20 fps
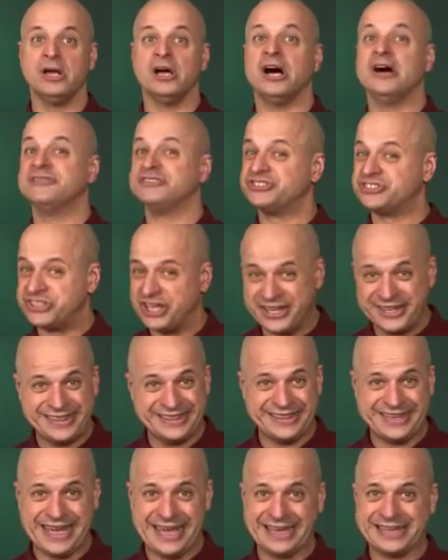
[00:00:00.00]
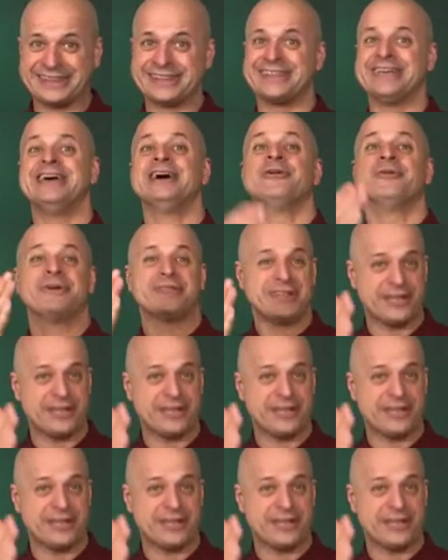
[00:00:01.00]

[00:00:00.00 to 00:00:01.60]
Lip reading: of sudden death with